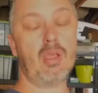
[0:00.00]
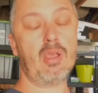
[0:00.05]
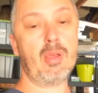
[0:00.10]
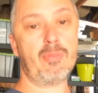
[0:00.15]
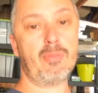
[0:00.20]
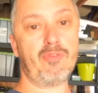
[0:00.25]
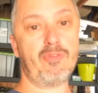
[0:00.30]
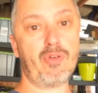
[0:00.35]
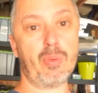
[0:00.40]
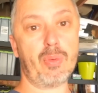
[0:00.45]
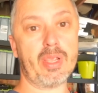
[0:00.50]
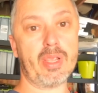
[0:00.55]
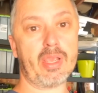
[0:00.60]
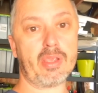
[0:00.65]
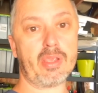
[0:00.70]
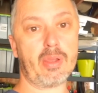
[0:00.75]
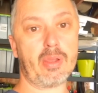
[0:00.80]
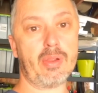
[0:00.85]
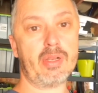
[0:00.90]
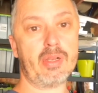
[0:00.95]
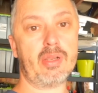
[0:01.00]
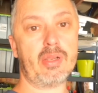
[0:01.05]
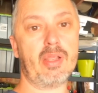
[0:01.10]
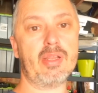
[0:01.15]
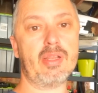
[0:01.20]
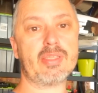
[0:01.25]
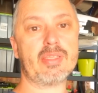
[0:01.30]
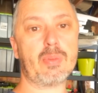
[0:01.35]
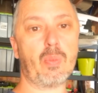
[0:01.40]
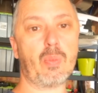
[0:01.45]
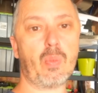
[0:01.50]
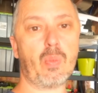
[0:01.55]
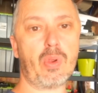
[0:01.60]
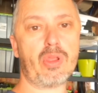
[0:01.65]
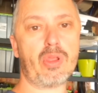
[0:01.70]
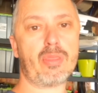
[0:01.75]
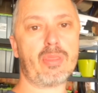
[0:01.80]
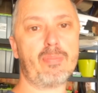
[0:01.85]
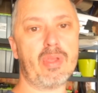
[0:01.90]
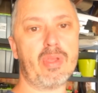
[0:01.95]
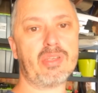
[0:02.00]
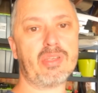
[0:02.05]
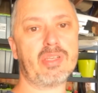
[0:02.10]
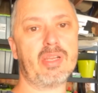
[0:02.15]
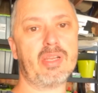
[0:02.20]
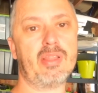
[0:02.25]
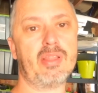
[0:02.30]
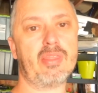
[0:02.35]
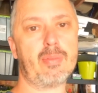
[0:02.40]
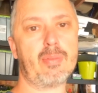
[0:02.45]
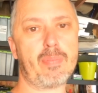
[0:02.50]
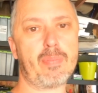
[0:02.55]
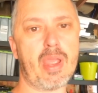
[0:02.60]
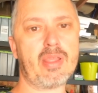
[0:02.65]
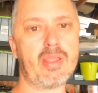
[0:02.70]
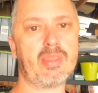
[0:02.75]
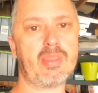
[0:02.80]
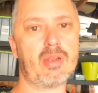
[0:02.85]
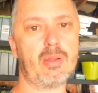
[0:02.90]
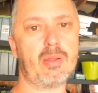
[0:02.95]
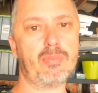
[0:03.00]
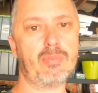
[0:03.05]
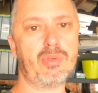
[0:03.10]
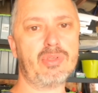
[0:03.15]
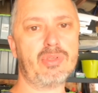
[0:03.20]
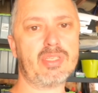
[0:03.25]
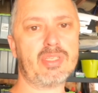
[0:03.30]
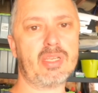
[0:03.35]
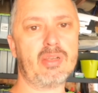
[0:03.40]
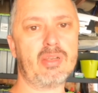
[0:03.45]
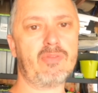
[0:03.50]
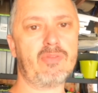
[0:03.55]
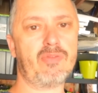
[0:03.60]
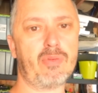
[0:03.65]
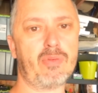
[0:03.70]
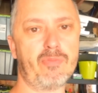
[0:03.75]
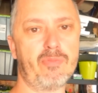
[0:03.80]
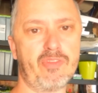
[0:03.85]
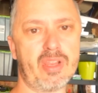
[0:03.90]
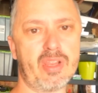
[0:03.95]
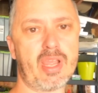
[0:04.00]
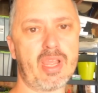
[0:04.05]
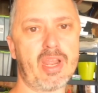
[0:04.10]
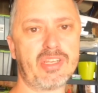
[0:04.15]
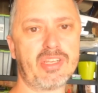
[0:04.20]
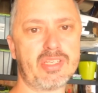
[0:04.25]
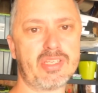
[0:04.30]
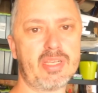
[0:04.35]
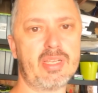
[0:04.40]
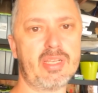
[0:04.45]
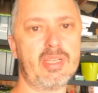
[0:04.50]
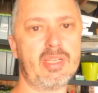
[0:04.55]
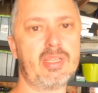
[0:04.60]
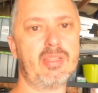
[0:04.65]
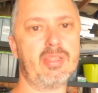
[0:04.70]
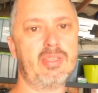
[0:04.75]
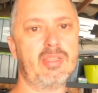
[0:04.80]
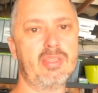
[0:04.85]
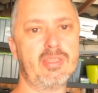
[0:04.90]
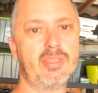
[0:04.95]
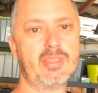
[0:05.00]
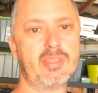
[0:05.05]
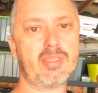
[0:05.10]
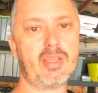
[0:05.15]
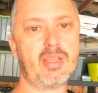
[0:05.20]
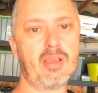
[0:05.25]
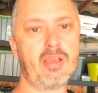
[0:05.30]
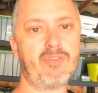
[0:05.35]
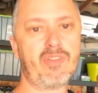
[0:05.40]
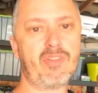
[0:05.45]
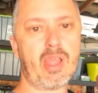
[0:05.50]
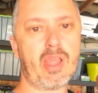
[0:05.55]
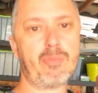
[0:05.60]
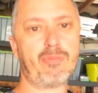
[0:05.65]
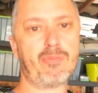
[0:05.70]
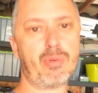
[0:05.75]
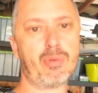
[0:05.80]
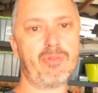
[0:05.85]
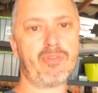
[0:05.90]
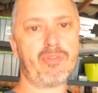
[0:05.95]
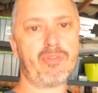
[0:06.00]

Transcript: Before we get going, it's worth mentioning the paint that I'm using from VHT is flame-proof